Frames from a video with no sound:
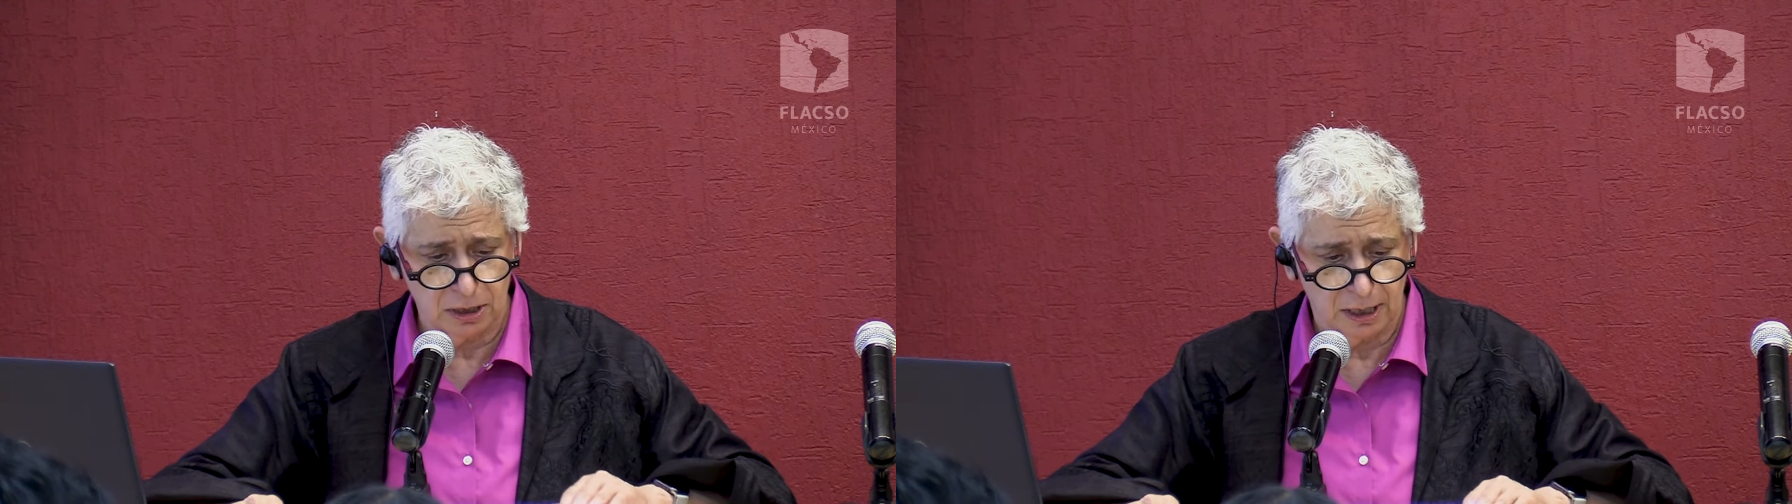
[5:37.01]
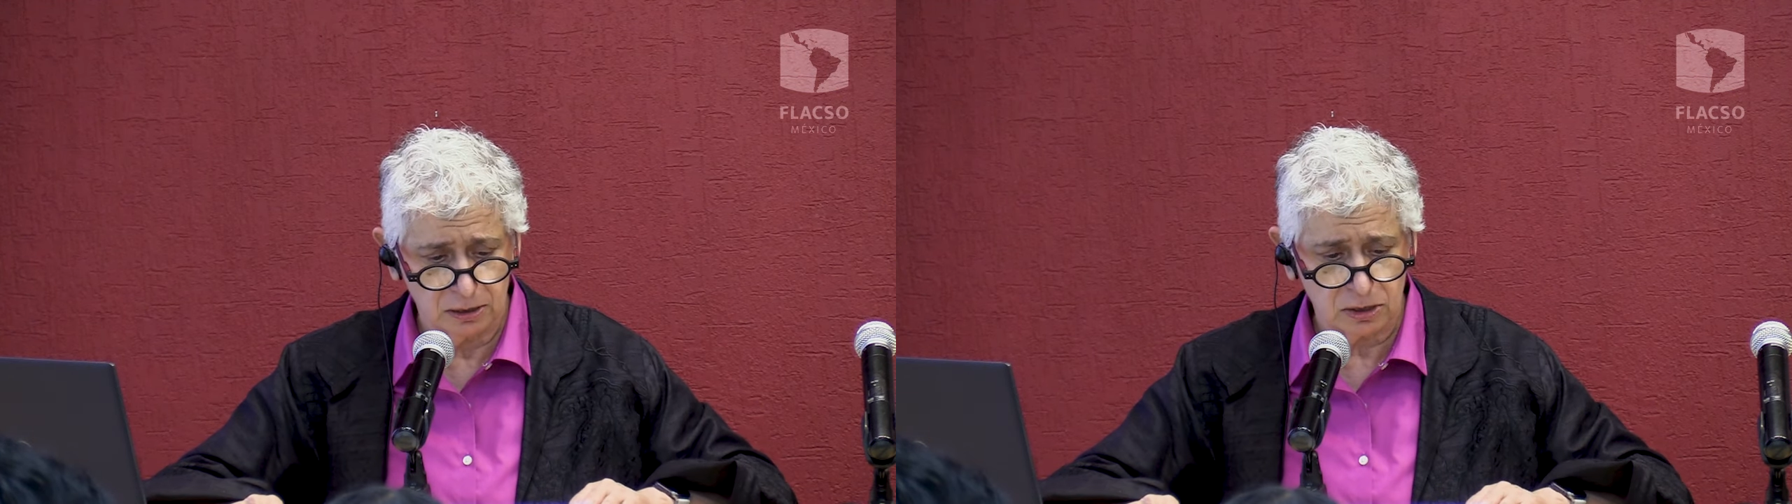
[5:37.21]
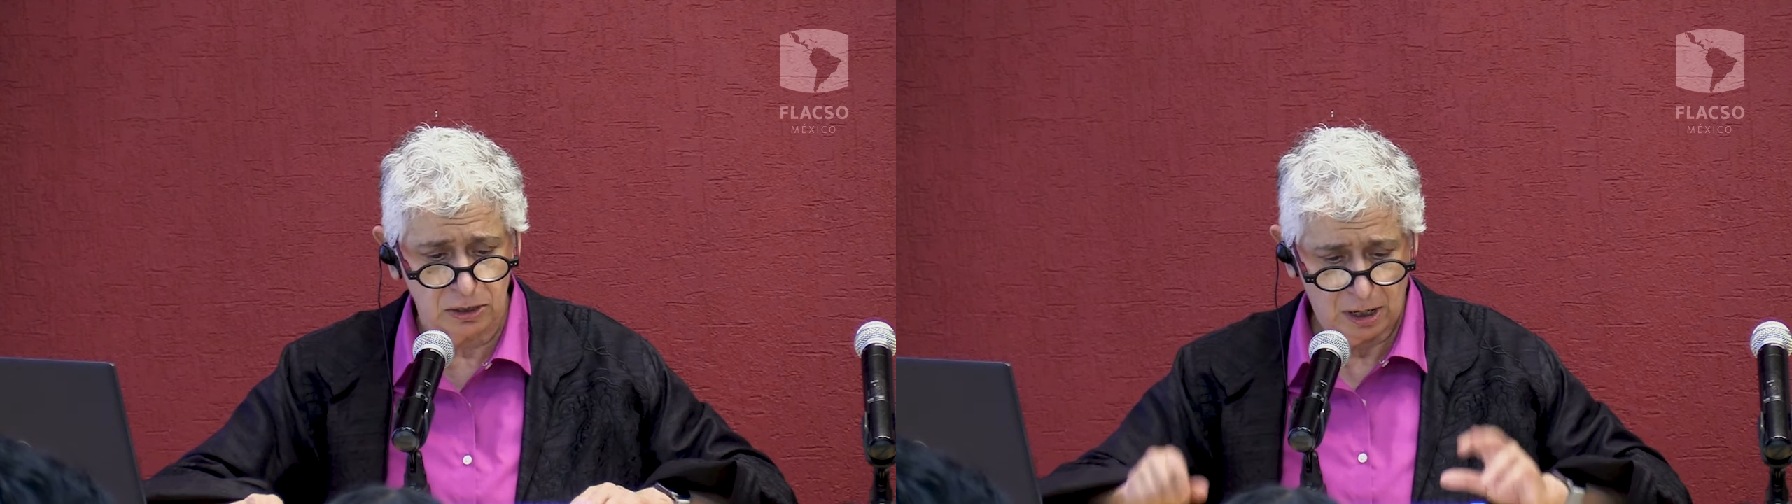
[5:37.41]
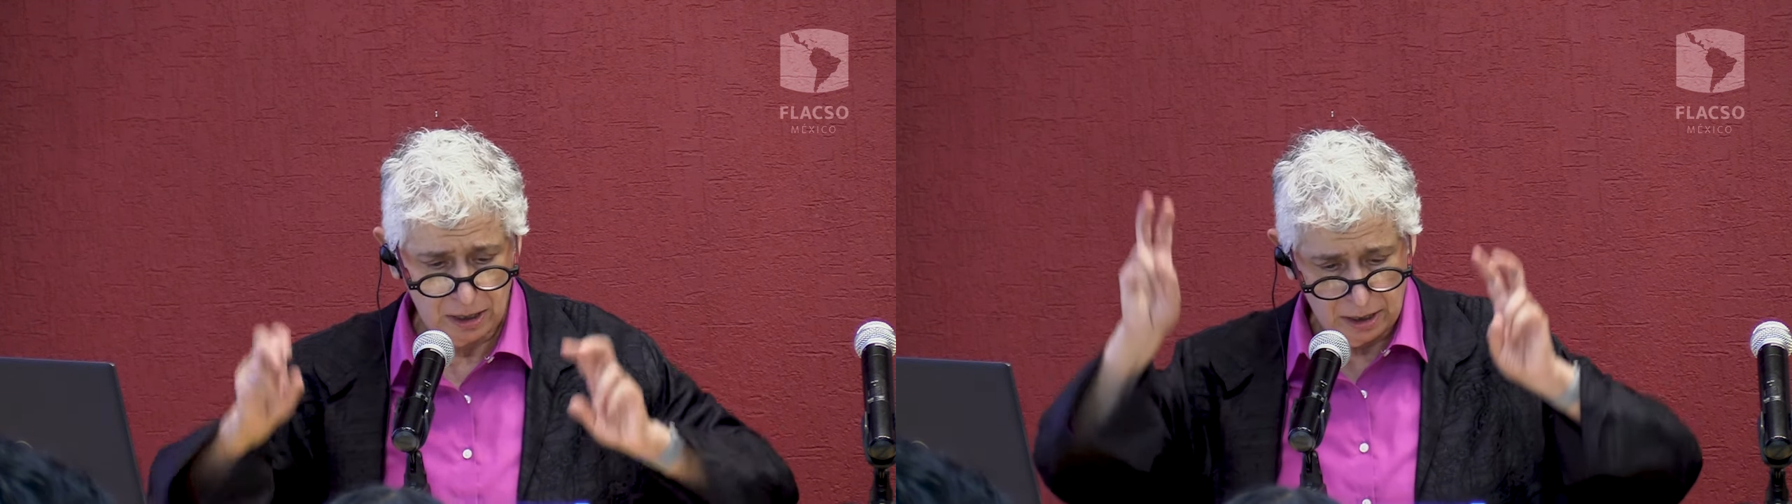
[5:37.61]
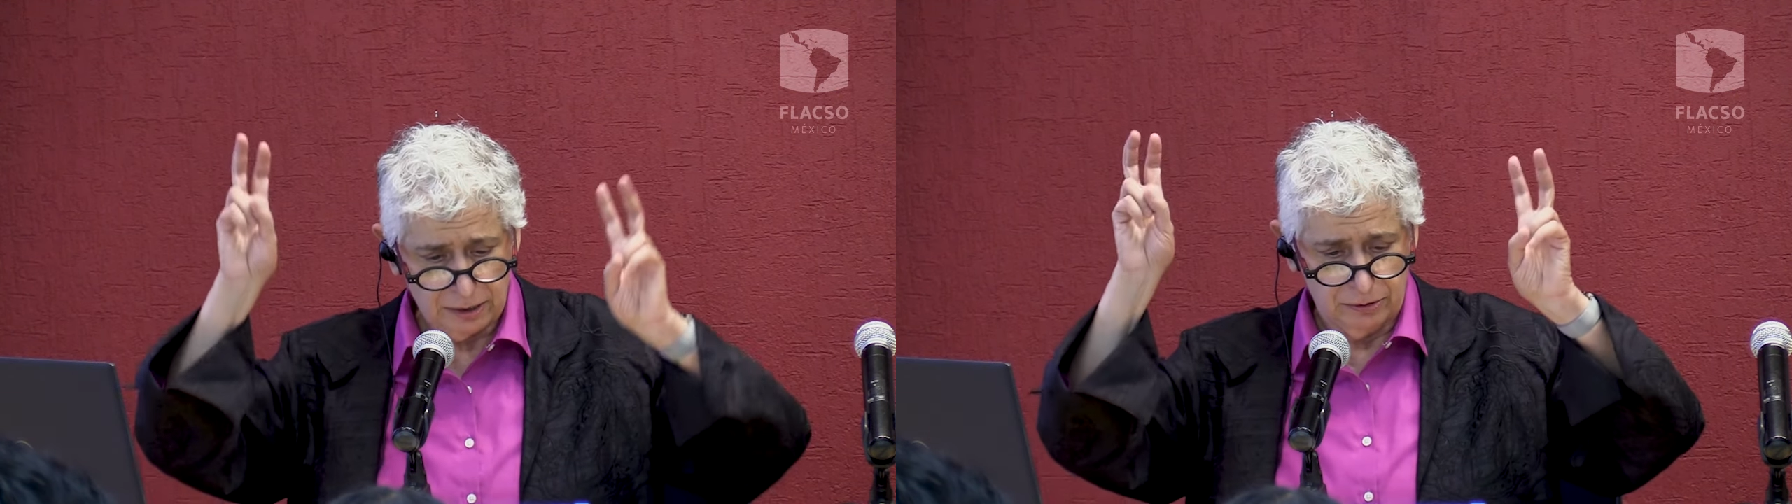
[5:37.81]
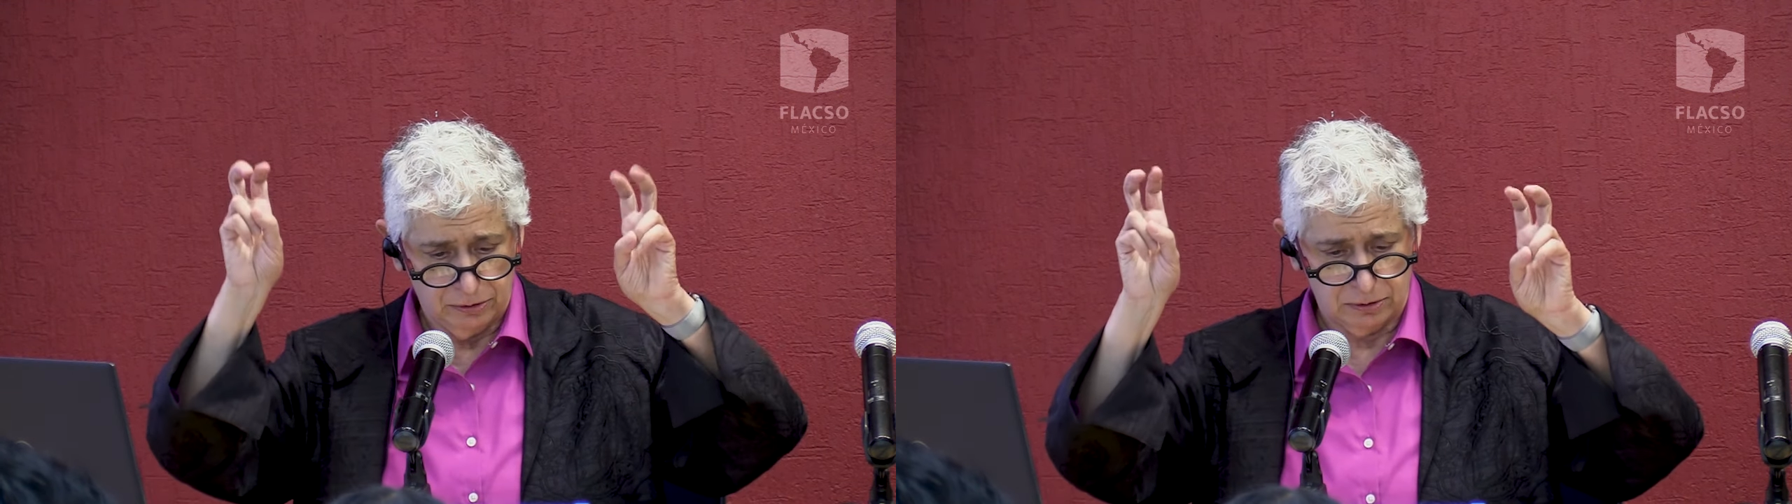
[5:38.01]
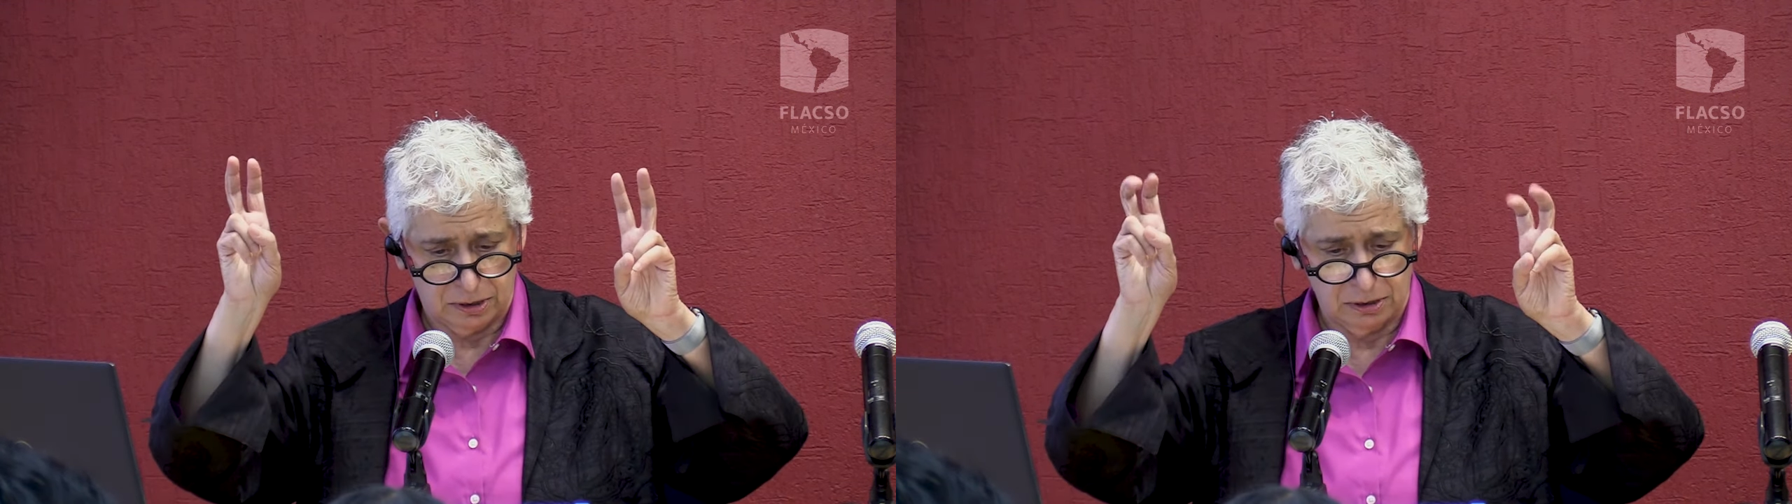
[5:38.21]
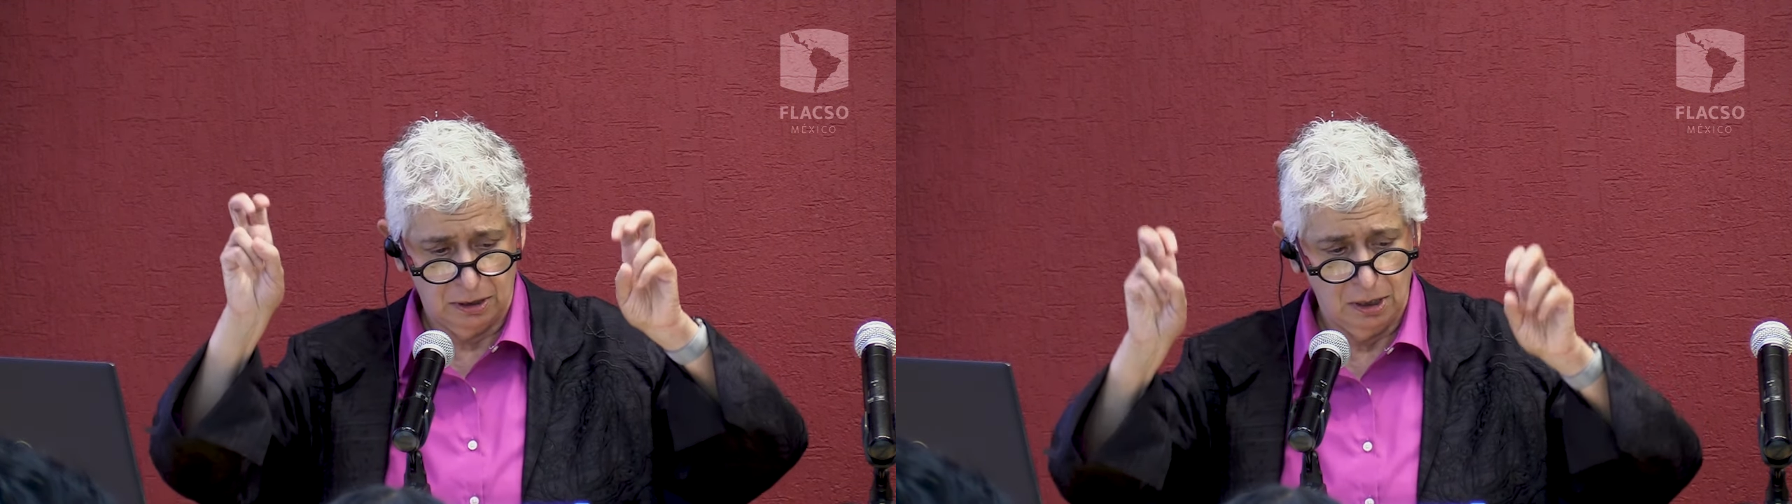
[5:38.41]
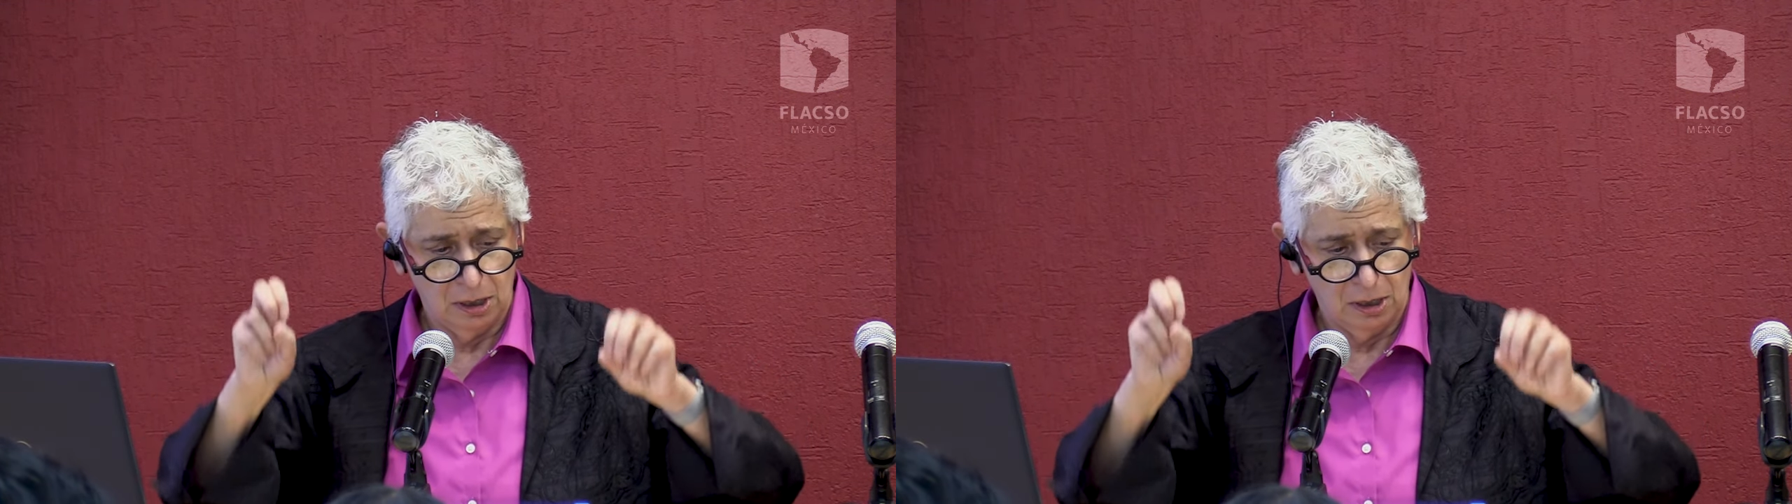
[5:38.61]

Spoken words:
against the others,